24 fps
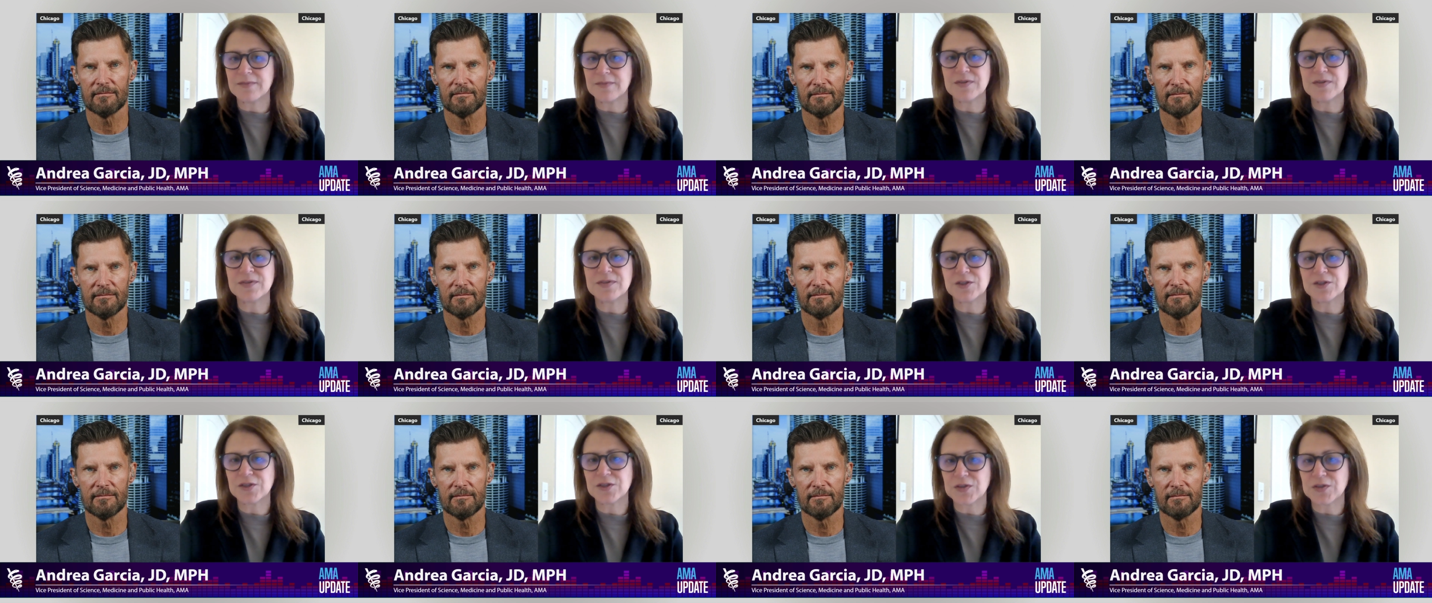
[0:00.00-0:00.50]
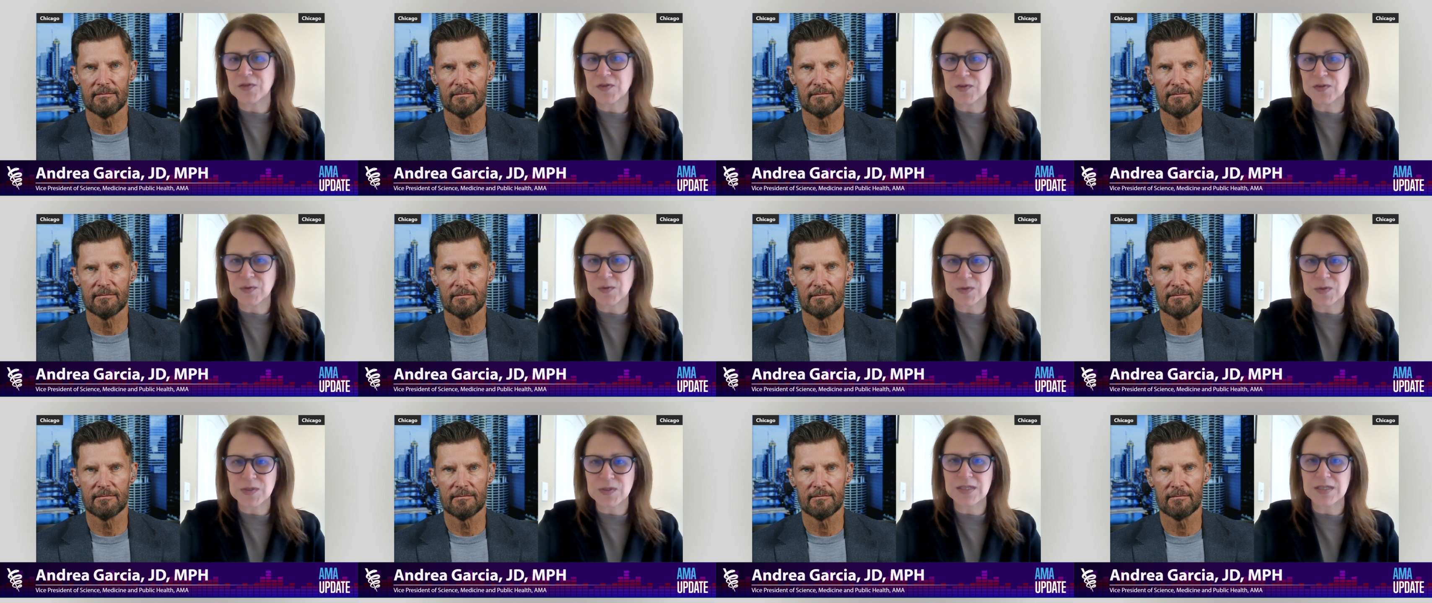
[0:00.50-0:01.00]
Speaker 1: some physicians
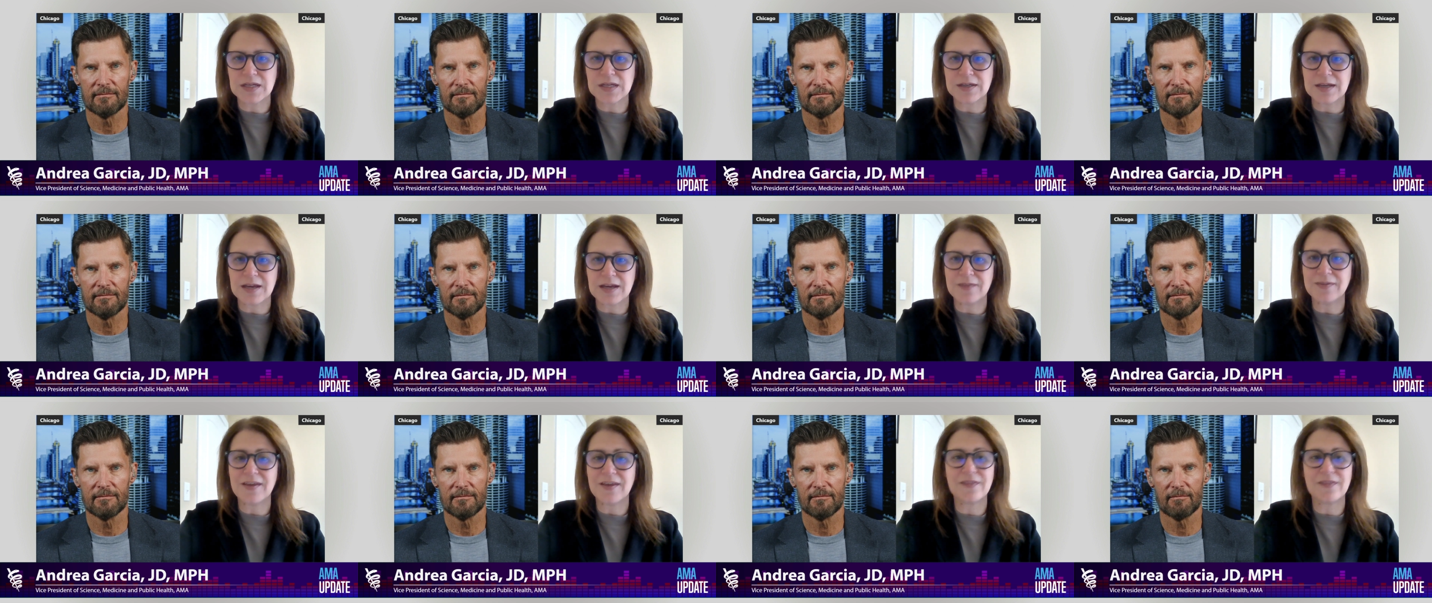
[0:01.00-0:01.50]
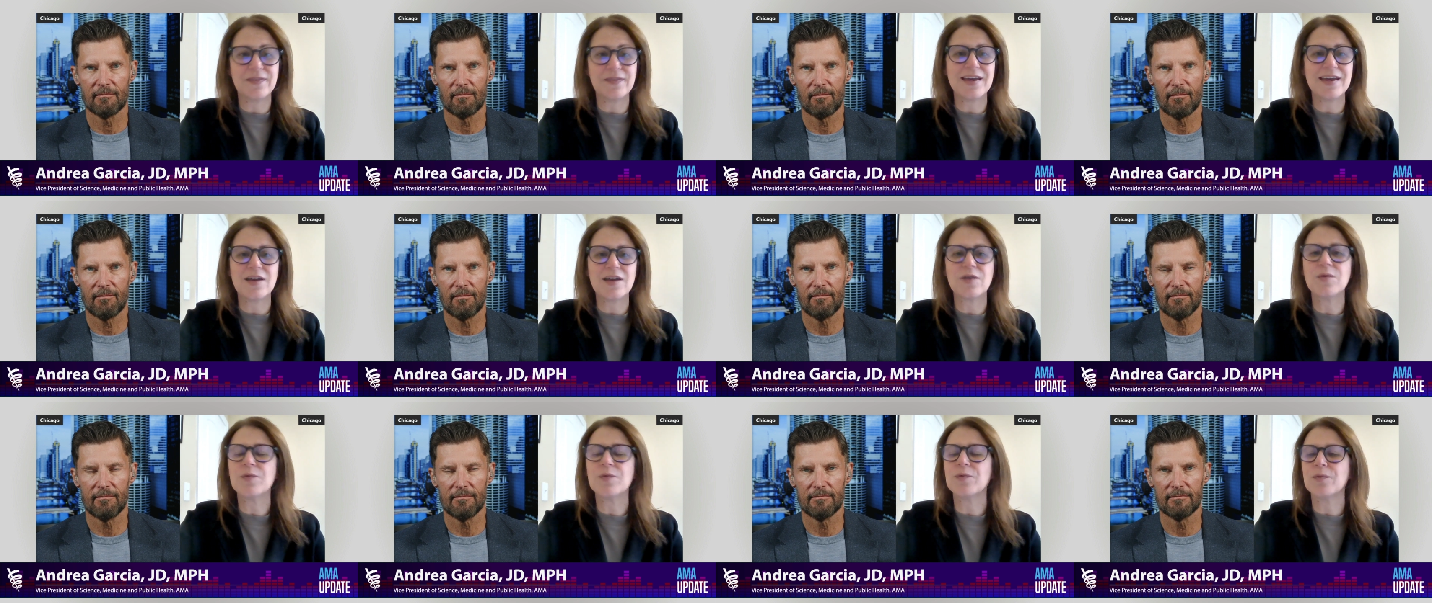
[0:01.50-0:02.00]
told CNN that
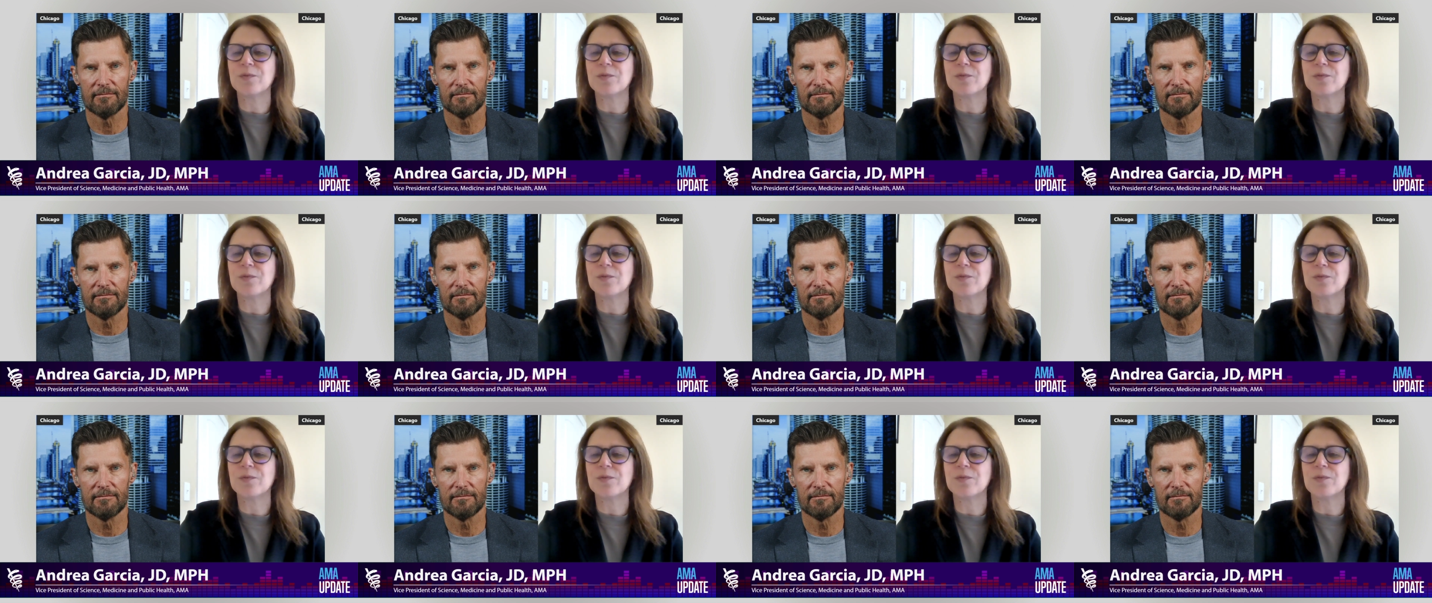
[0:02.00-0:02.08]
they